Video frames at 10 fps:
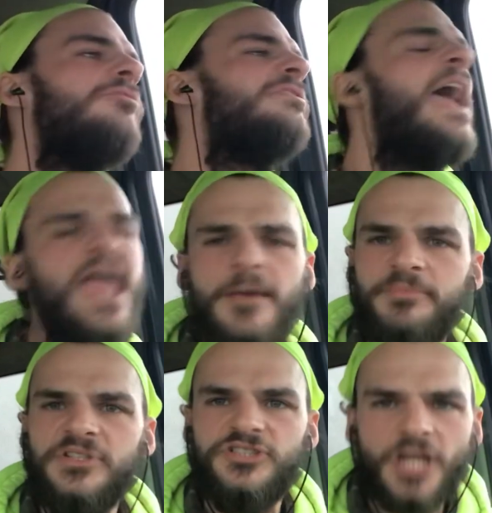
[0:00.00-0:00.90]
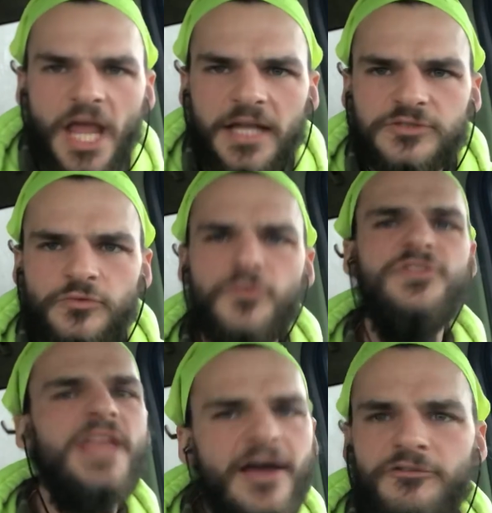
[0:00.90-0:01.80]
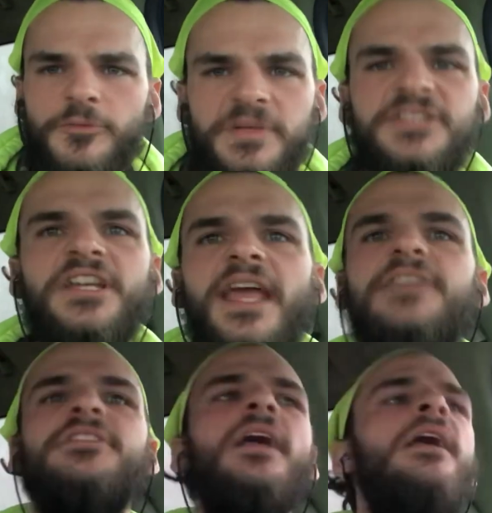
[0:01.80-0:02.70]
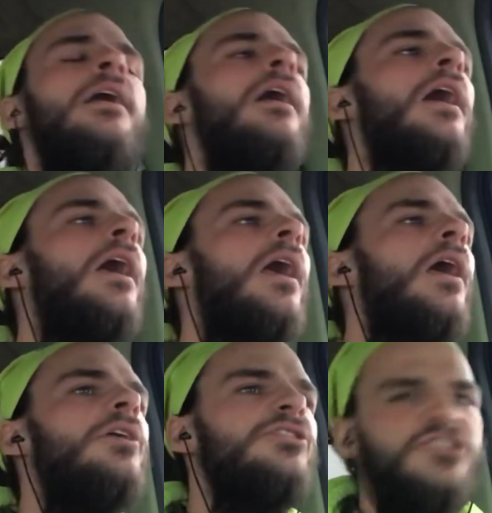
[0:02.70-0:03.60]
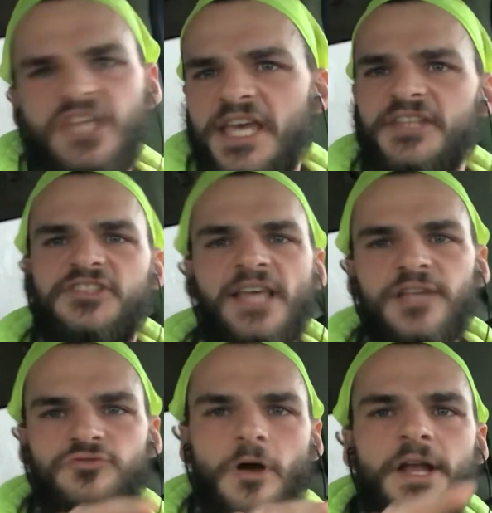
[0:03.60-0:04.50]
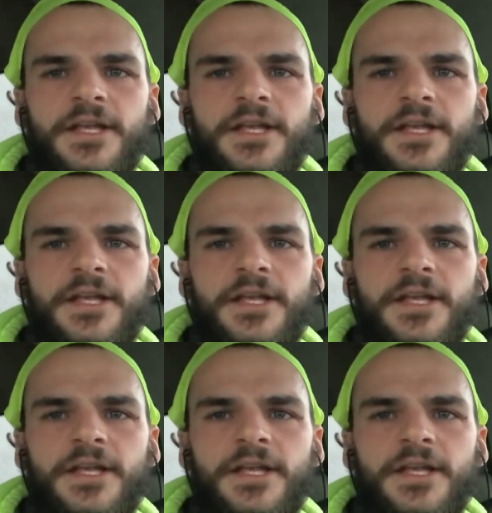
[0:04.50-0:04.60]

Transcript: can't be changed, will never be changed. You see, it says right